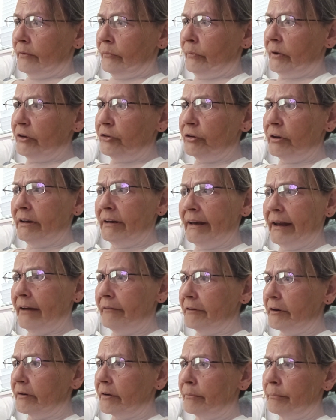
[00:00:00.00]
We should
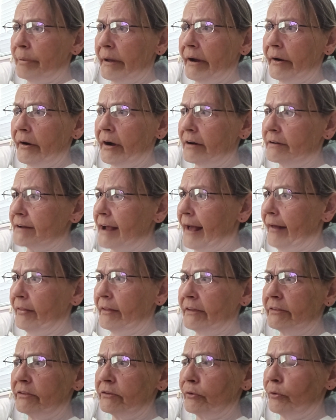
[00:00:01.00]
never compare our
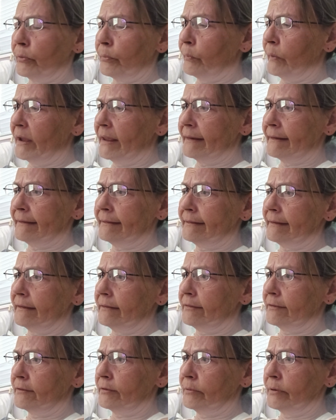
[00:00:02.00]
talents or
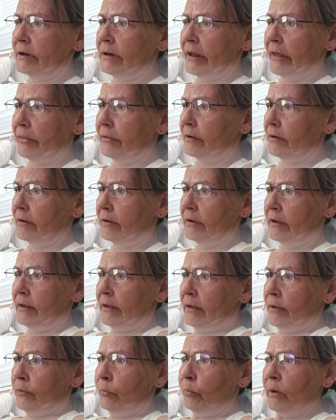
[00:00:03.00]
weaknesses to another.
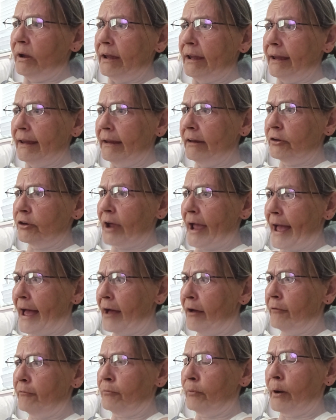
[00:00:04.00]
We each
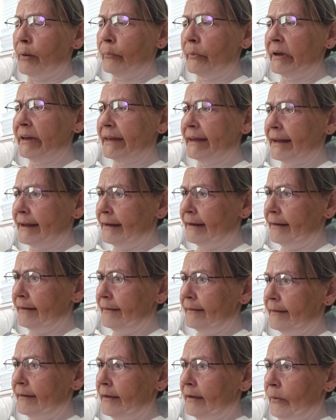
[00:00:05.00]
have what we need.
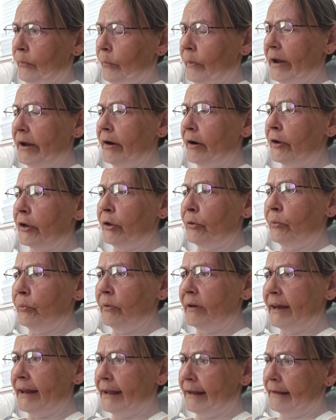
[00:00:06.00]
We are
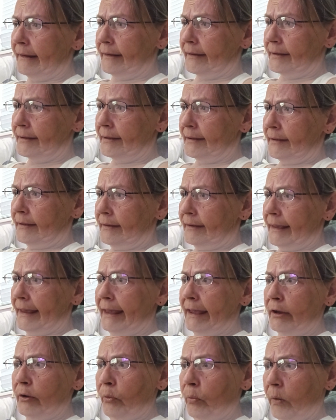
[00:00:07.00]
unique.
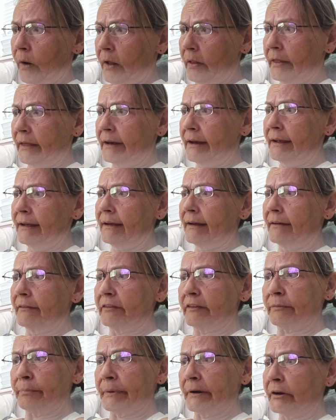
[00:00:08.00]
Equality of
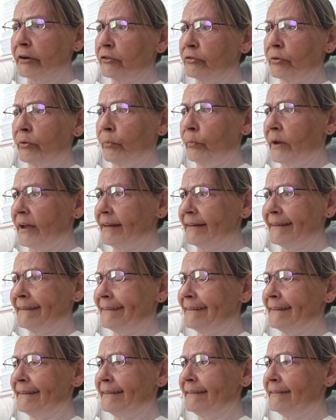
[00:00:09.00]
spiritual
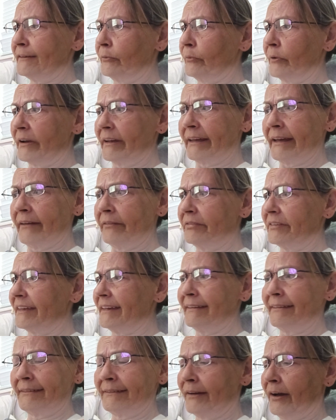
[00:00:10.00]
weaknesses or gifts
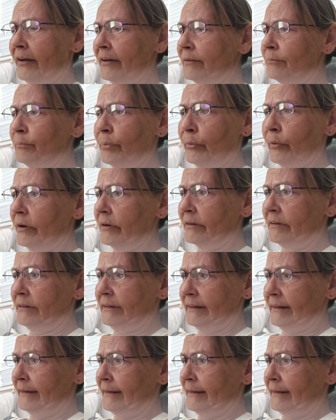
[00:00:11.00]
is not important.